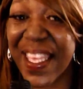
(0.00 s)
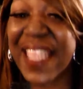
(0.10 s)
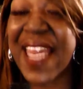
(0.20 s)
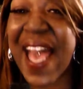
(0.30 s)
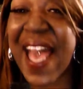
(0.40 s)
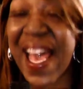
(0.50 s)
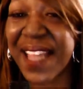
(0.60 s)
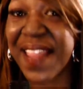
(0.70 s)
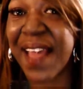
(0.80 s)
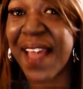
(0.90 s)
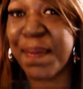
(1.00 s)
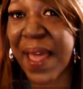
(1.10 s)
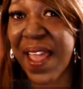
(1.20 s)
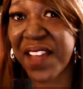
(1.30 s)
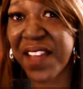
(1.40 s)
an online
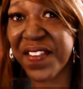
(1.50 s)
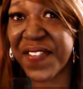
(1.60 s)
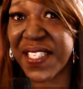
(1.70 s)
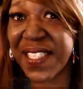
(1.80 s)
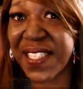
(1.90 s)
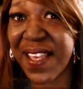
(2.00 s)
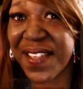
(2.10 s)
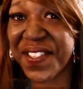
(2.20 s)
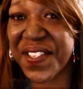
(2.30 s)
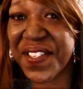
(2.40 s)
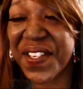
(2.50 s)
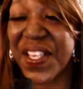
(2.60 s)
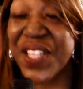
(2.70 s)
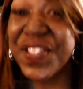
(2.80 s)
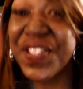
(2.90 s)
biography says.
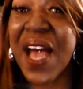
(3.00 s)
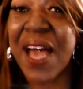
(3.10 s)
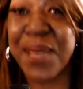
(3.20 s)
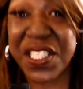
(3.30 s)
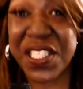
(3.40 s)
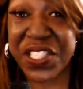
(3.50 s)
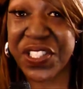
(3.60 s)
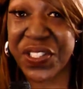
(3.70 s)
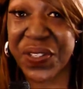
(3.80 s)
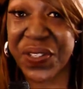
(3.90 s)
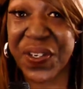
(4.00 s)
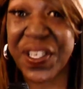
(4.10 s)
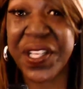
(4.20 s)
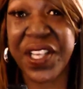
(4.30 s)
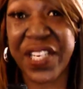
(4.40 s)
So I mentioned to you
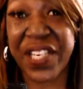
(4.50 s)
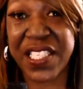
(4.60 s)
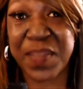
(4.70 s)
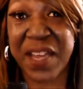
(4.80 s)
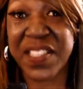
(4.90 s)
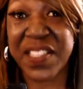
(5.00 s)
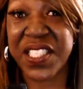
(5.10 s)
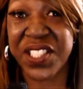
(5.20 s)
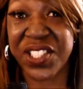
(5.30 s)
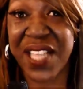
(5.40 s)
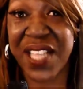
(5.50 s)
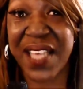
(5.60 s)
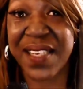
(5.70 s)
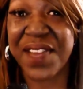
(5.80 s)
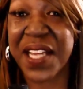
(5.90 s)
earlier he's married to
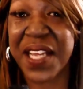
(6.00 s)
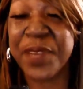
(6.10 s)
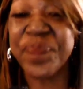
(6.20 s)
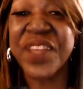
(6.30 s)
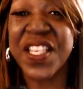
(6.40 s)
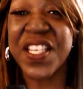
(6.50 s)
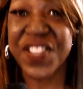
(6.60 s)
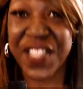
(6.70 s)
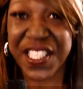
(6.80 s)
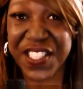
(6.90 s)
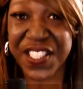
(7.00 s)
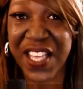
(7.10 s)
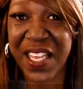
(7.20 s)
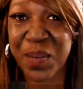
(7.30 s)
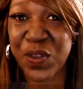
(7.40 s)
Deshauna, right? So let's go
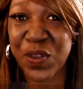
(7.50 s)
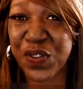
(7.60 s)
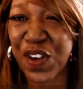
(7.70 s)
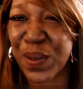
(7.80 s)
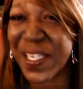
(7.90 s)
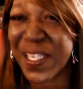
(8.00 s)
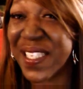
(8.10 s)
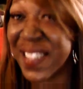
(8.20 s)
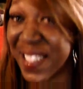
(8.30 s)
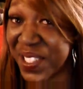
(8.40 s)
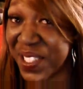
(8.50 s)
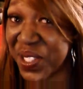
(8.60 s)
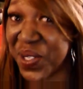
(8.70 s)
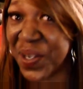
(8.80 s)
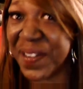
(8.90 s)
ahead and move forward in this
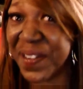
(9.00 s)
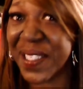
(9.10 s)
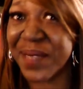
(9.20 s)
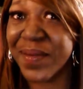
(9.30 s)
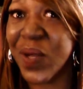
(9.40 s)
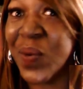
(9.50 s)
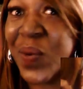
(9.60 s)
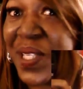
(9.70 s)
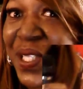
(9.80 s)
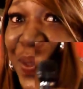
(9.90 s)
story with